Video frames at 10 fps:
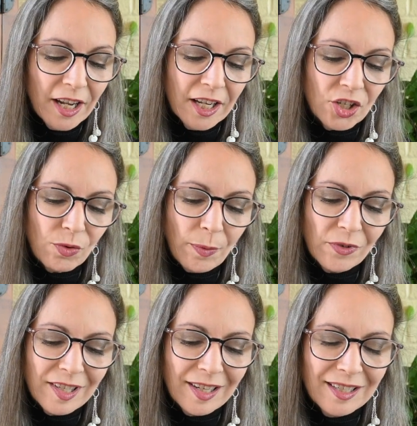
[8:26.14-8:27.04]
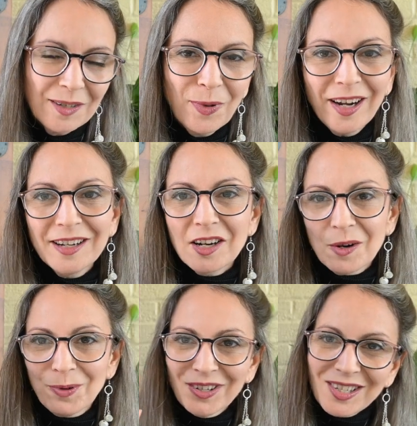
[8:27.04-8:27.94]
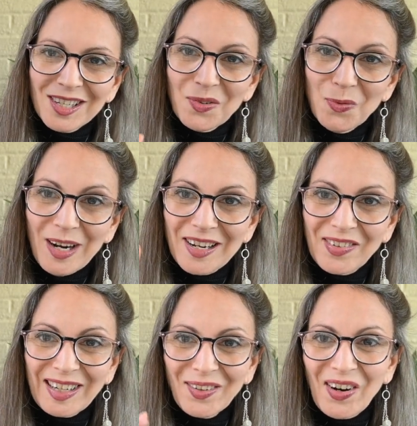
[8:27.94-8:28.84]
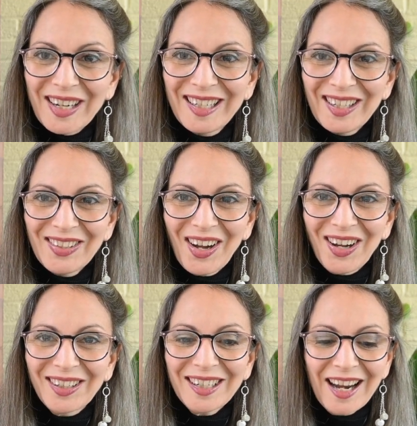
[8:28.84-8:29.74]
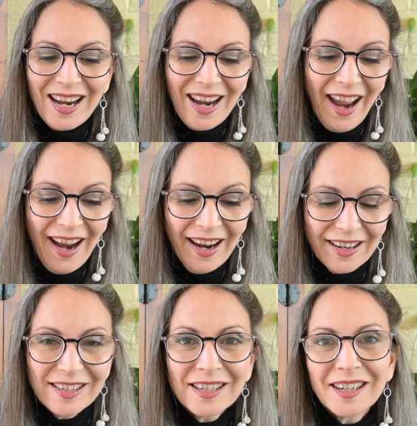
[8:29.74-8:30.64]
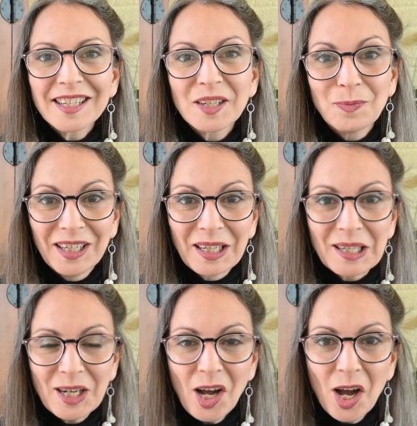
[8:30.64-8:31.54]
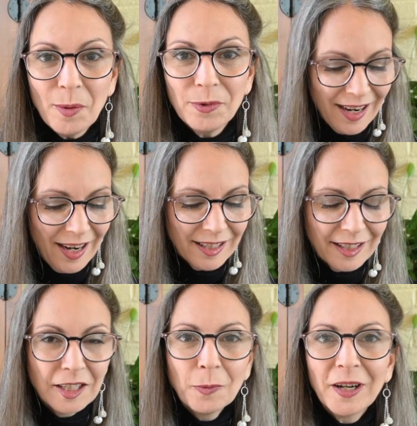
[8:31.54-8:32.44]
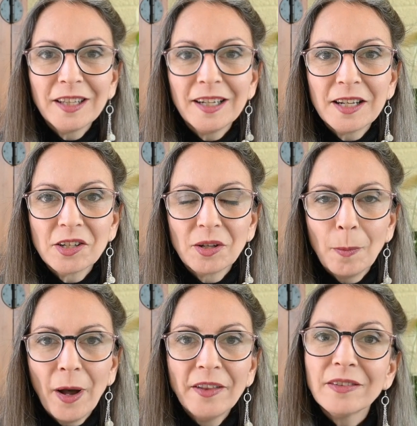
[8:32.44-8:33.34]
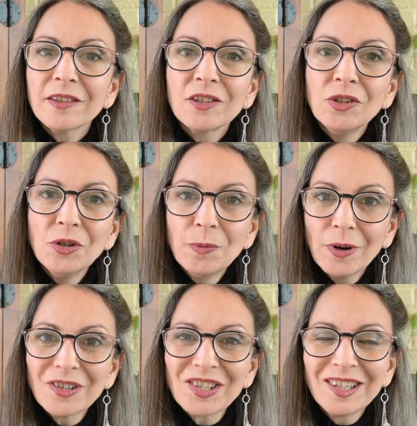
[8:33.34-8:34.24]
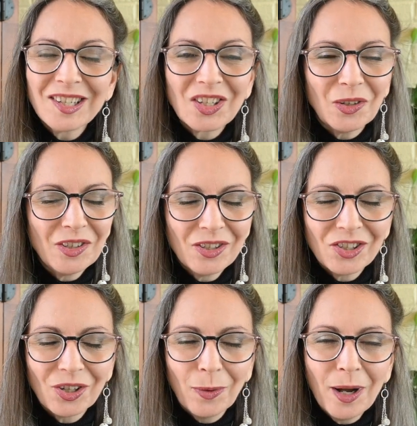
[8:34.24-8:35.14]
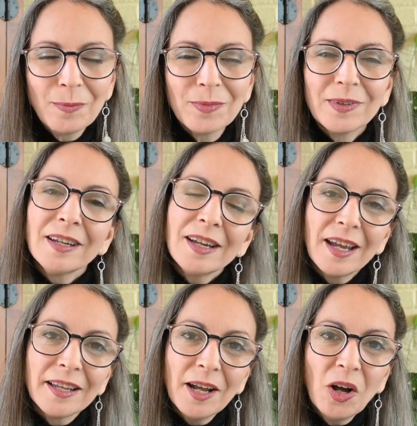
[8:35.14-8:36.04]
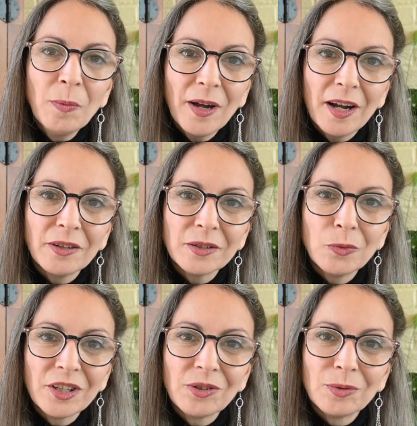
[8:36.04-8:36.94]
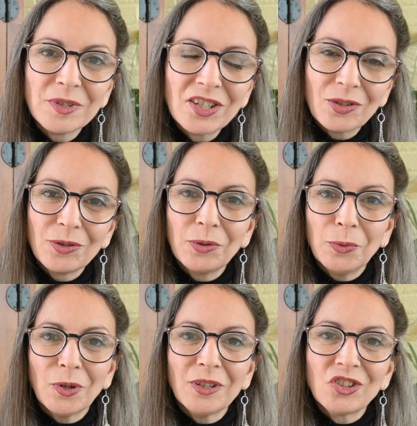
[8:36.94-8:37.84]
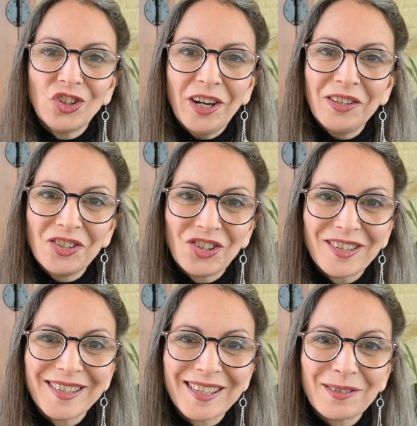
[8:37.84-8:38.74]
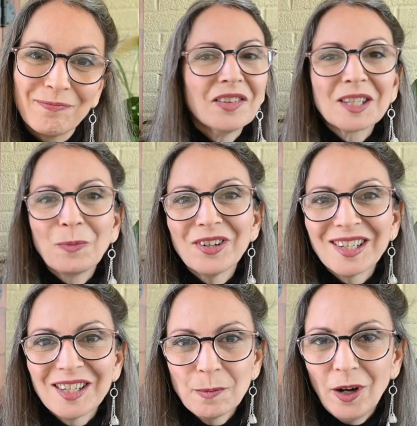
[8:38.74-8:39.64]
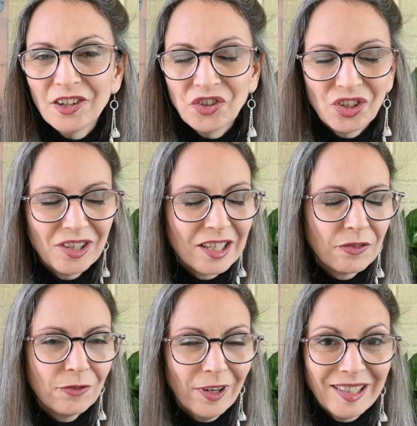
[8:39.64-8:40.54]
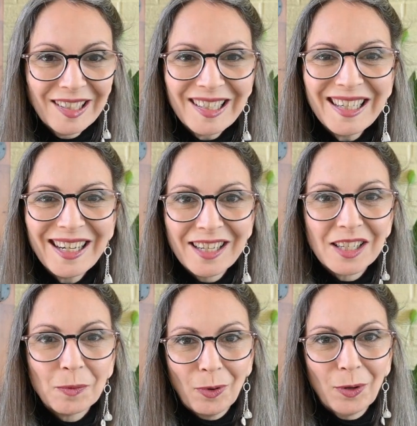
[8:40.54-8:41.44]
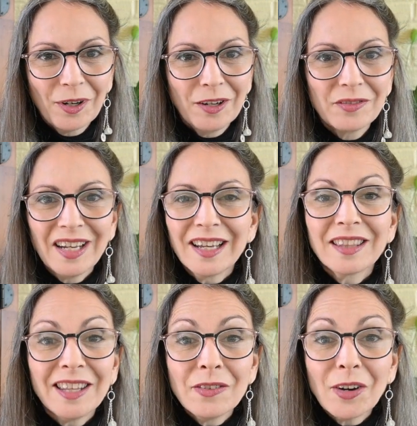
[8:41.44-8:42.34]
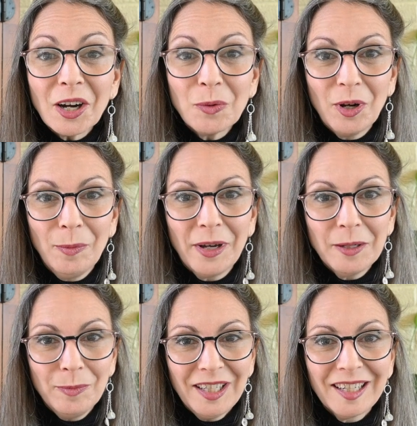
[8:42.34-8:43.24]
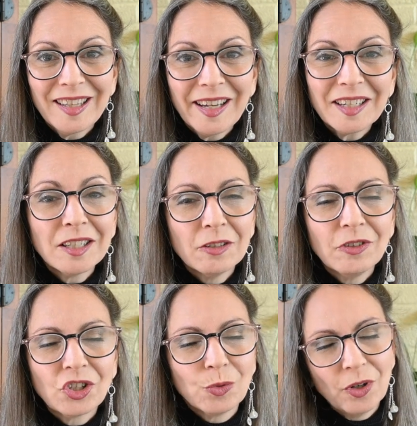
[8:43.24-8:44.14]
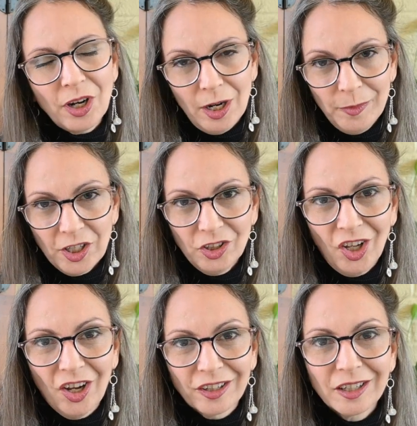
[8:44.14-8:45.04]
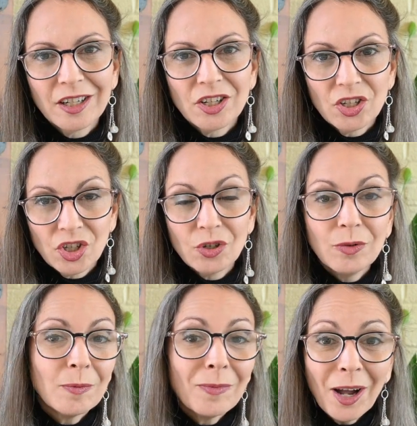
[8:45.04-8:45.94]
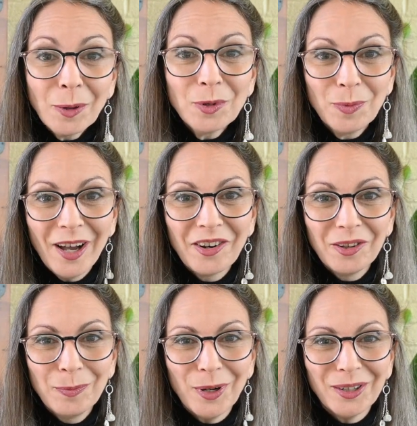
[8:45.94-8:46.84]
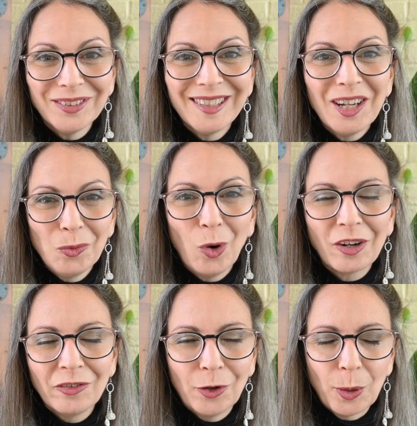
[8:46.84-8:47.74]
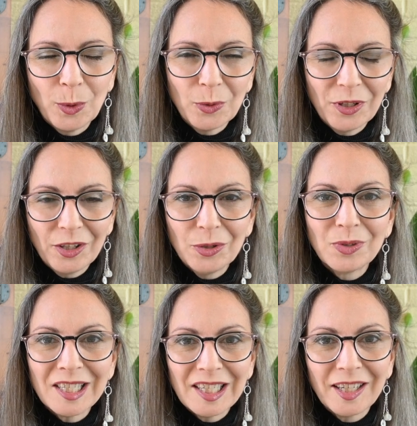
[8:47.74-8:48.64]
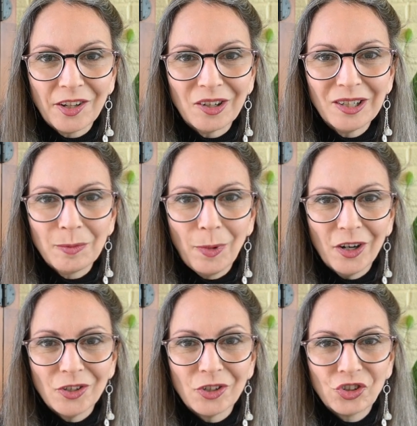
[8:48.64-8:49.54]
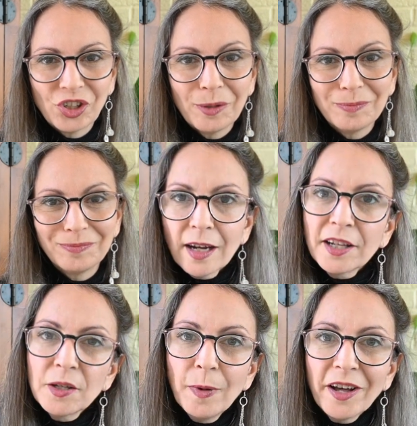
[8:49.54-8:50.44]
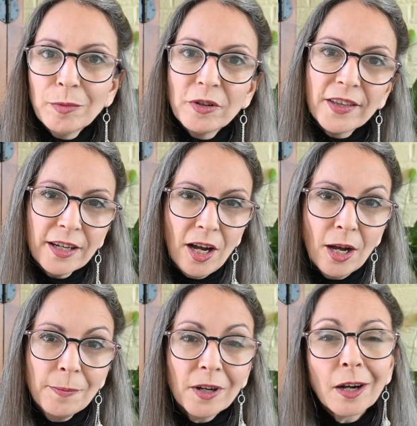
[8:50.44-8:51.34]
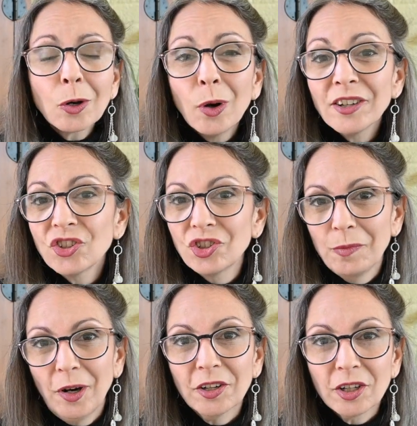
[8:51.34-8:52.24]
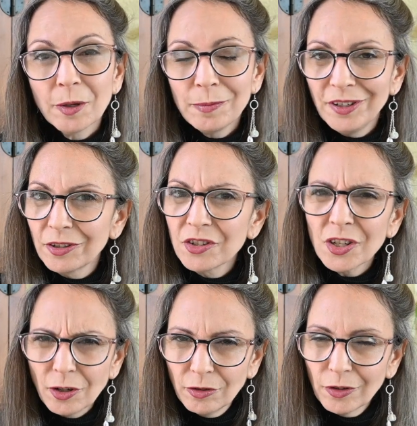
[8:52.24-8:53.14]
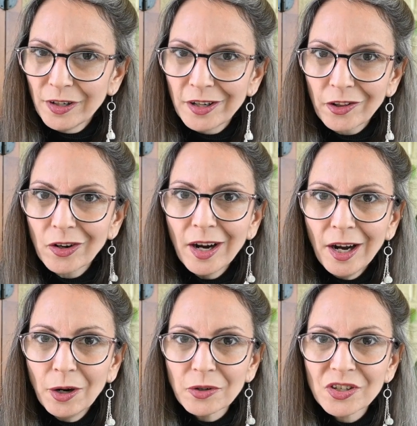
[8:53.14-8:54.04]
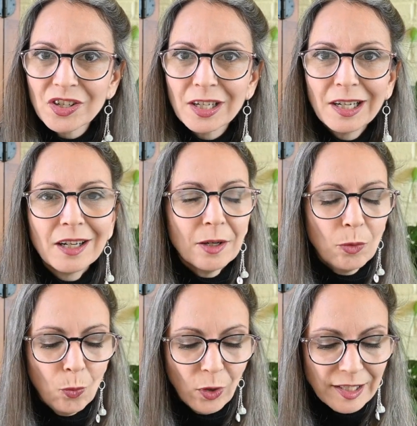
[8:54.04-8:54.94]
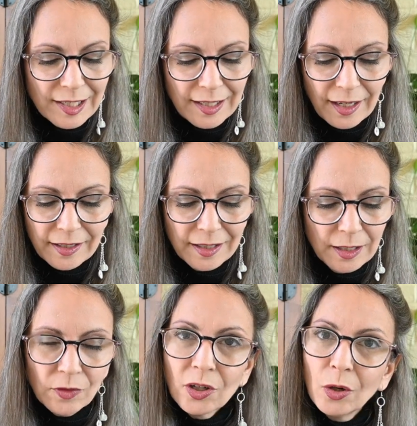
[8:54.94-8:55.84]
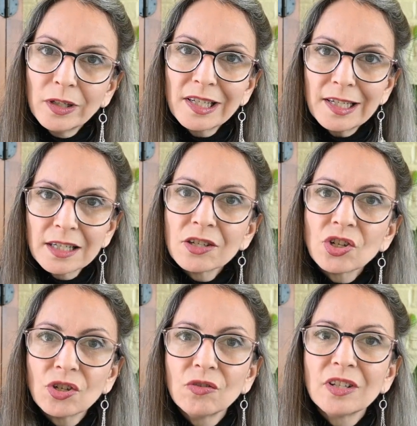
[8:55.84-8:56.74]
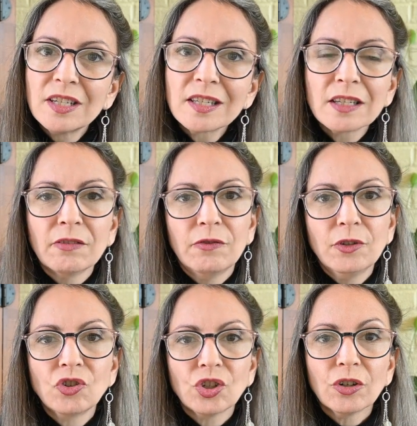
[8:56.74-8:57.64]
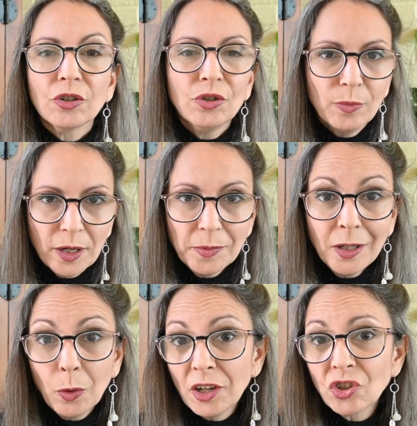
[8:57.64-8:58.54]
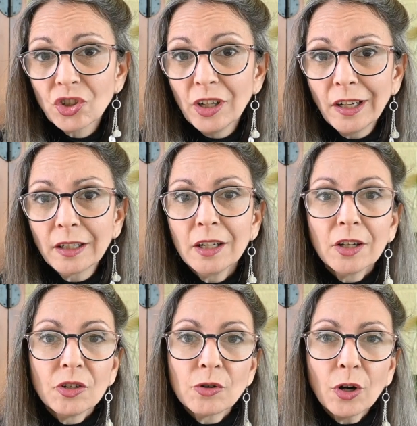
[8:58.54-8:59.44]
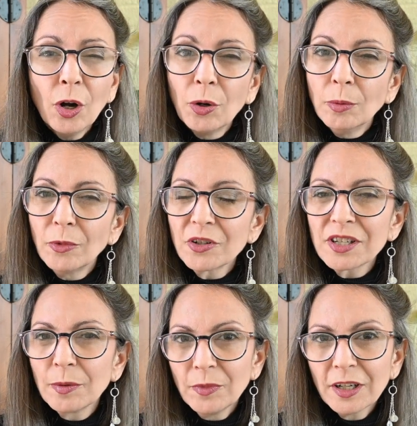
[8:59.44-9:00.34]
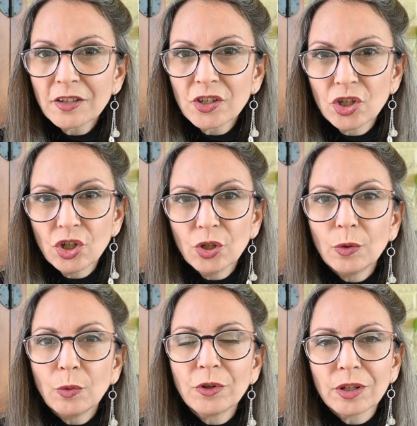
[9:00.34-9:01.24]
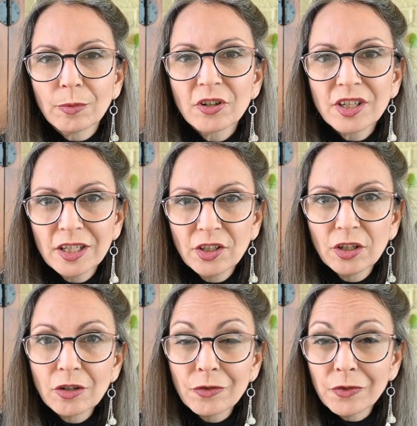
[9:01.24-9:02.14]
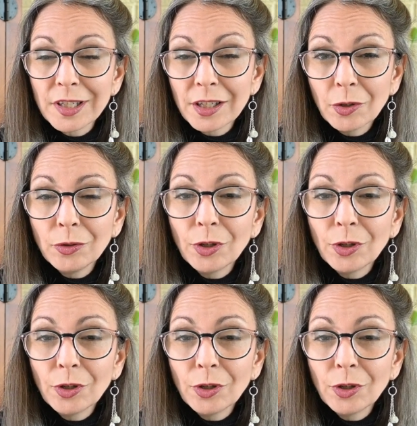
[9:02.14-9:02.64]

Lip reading: It's represented by a person waving, walking along, and a spinning top. I think by the end of the month, the new person is going to show up and help out with your material world challenges. This person's posture is friendly and supportive. They very well might be that individual coming along to help you paddle the boat and walk forward with you together in partnership. At the bottom of the cup, a question mark appears over another house. Once again, even going into the distant future, you might be questioning your home or something else to do with a particular physical